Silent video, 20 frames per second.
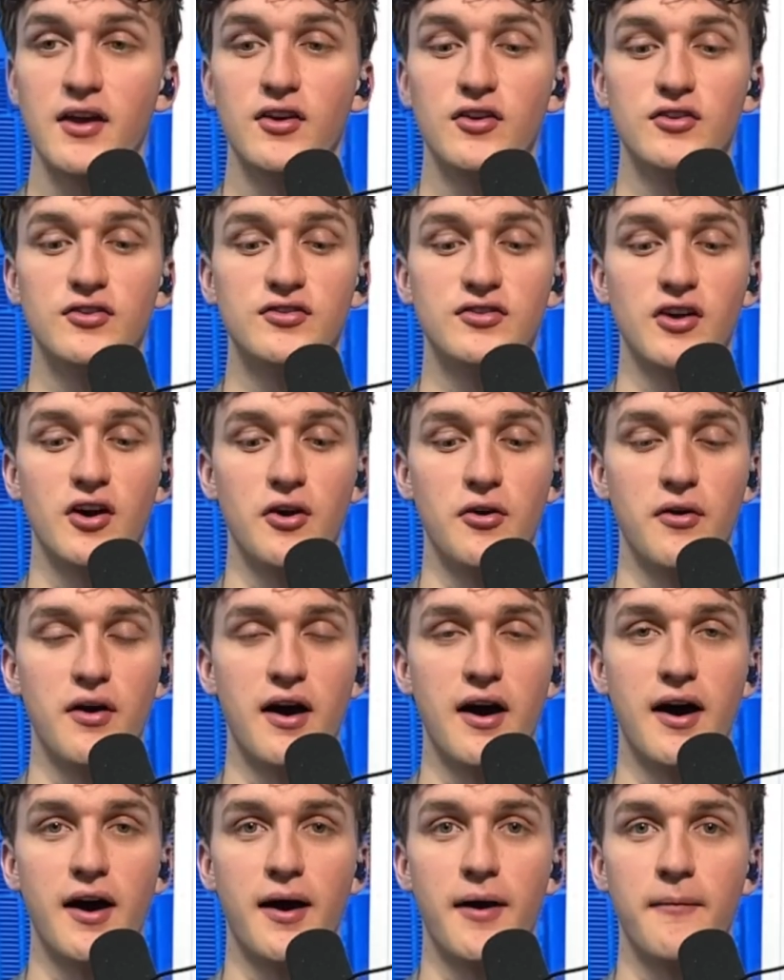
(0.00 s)

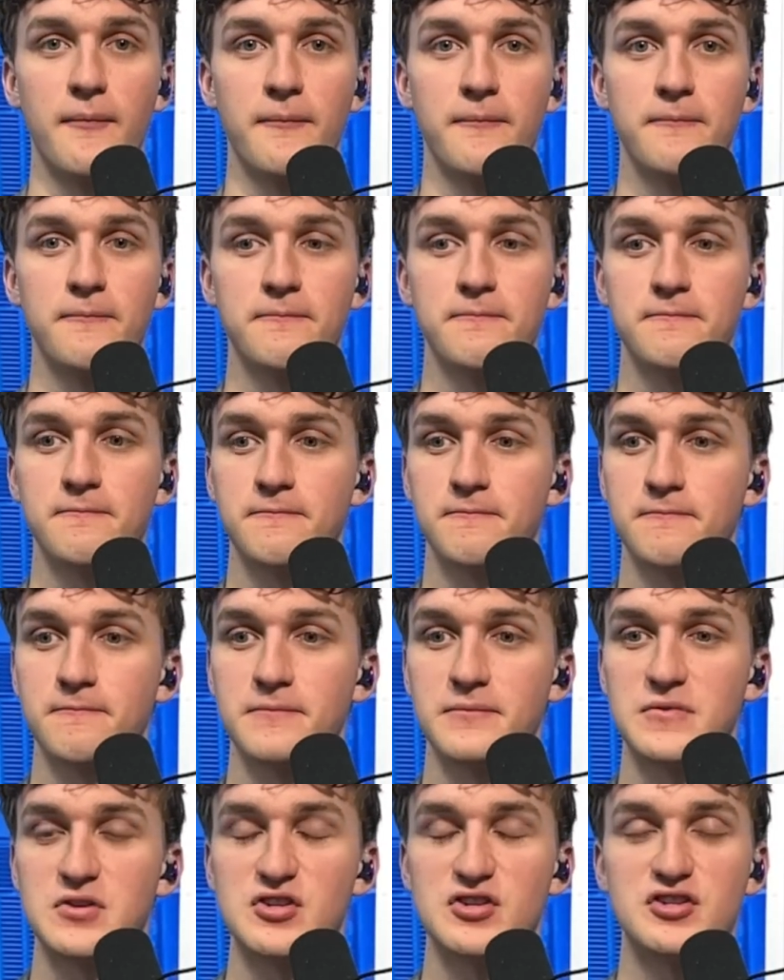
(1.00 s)
So
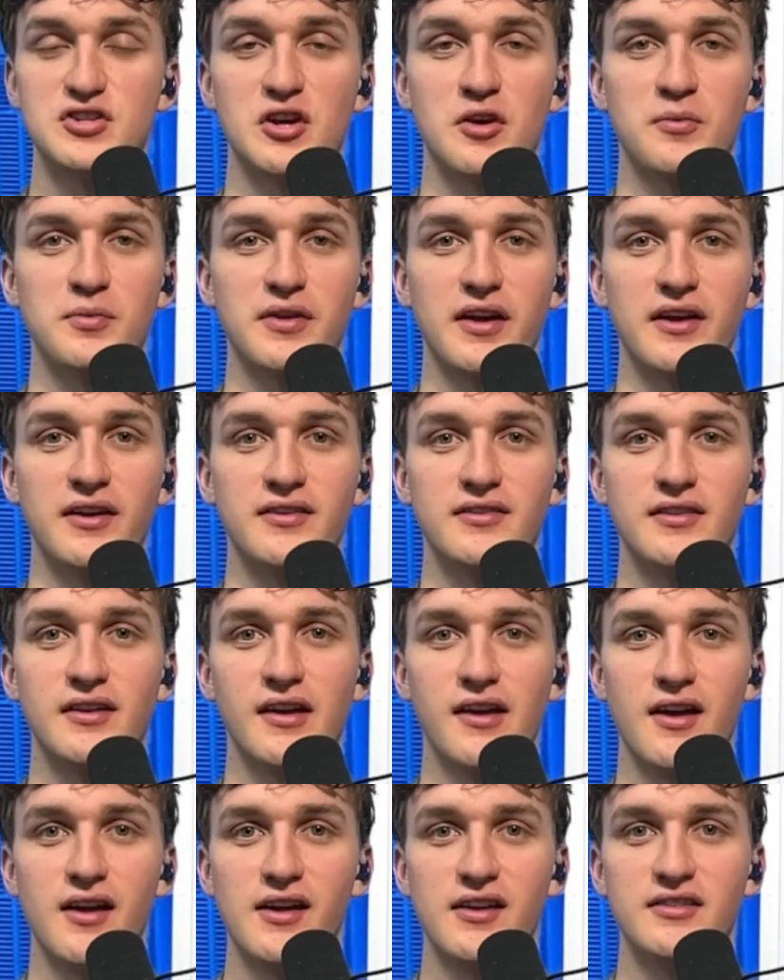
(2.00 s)
just took place
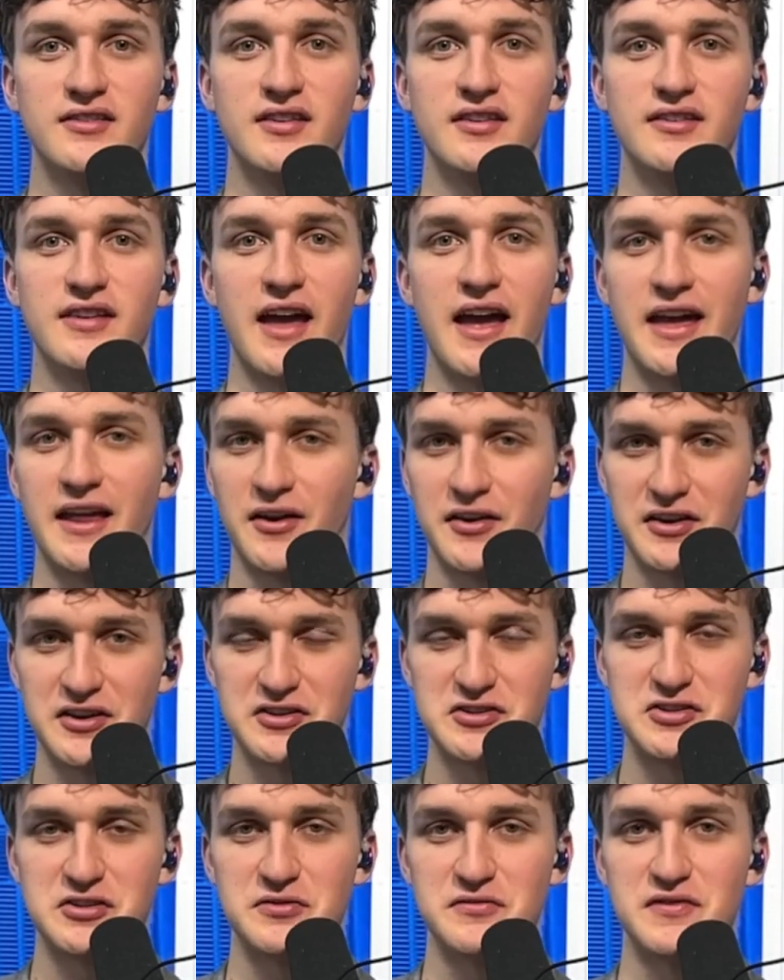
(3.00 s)
today, and I'll
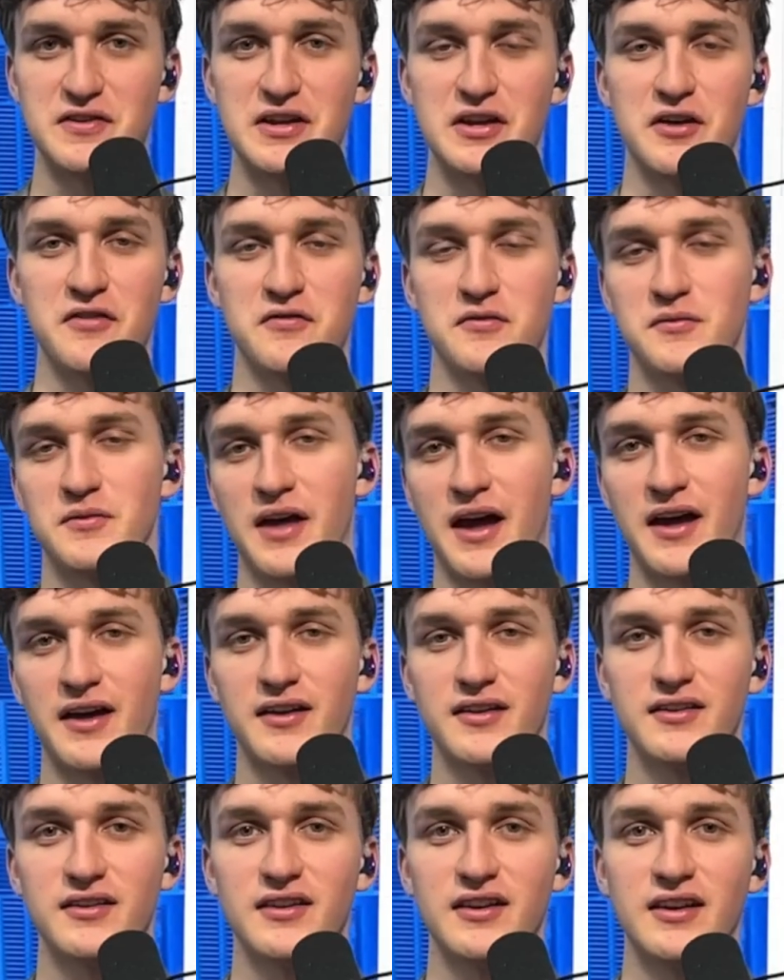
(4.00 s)
get you video from that
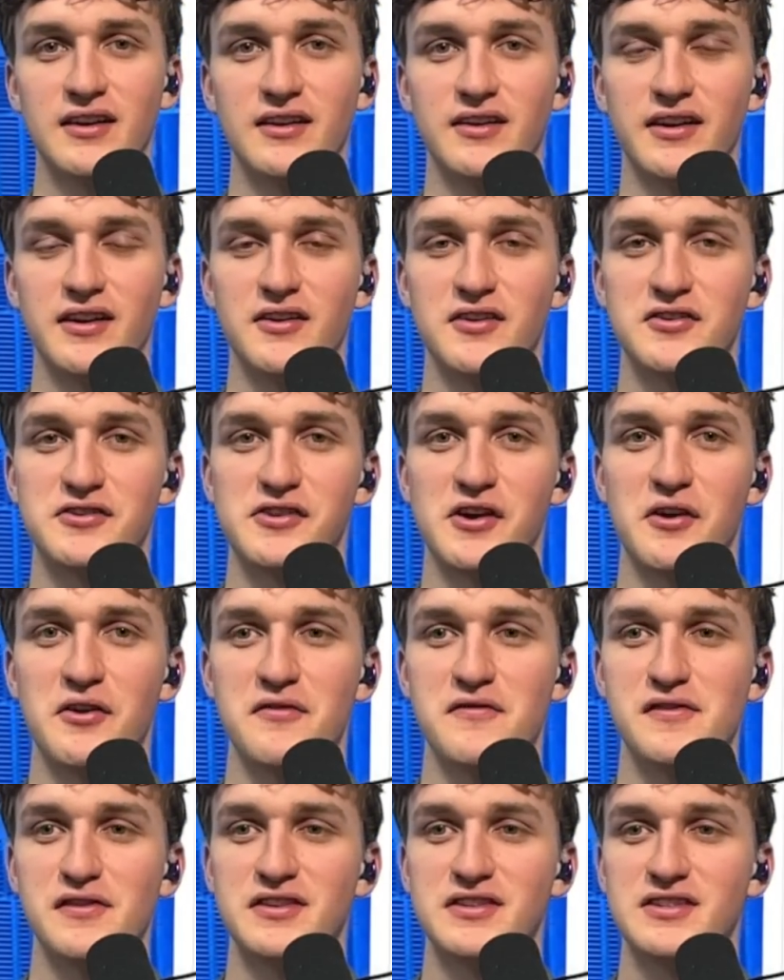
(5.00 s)
in a later show
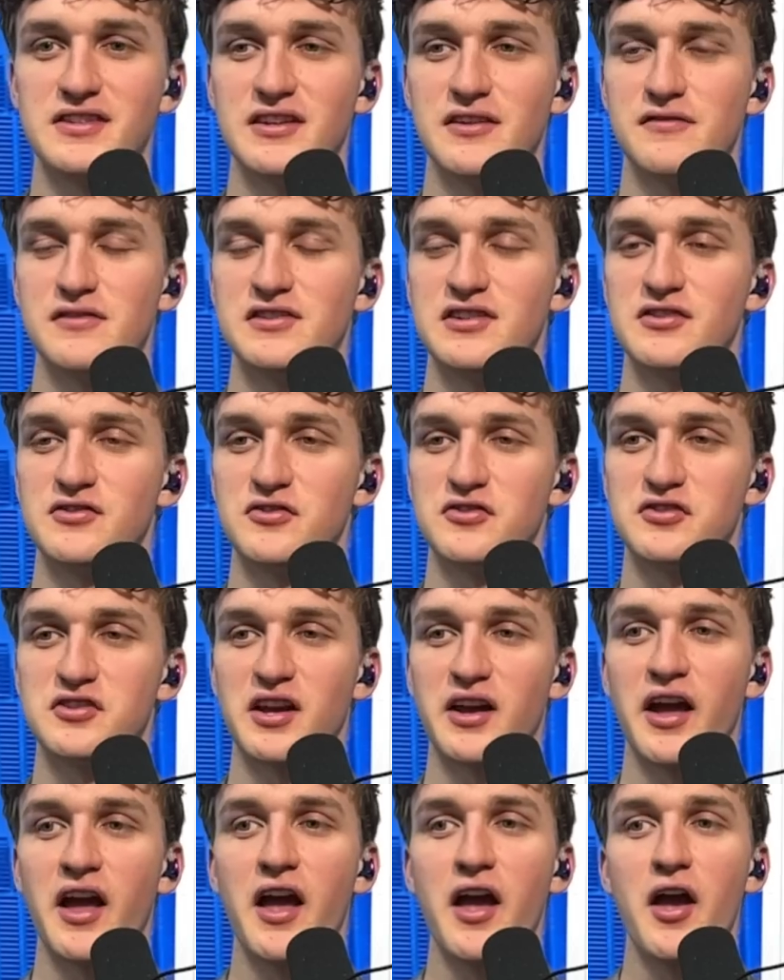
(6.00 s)
if it's interesting.